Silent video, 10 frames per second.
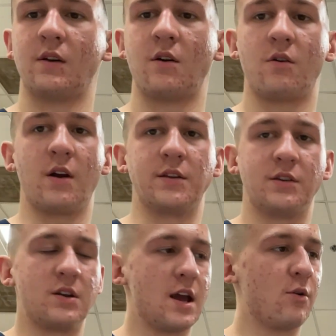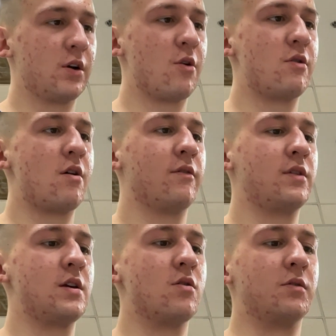All right, so now we're going over
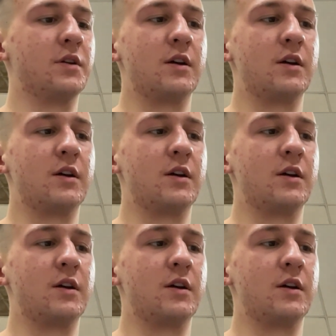the ulna,